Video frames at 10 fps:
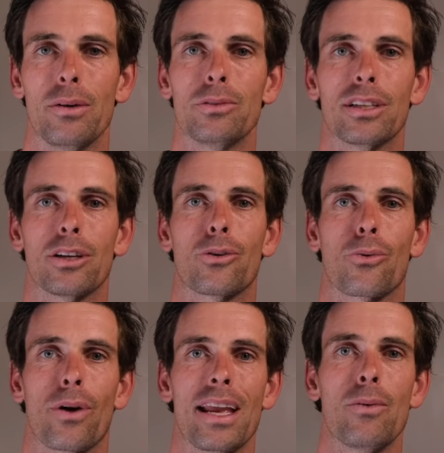It was a
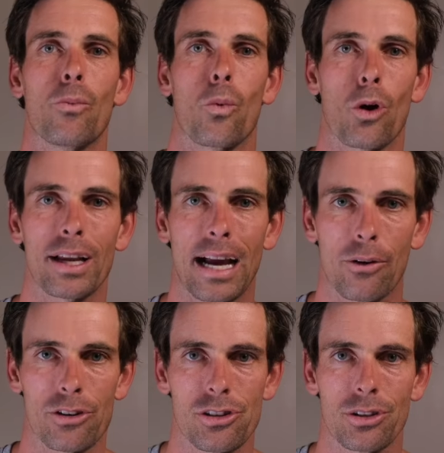great
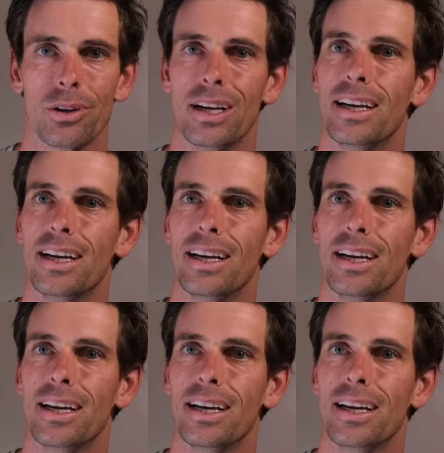workout shoe.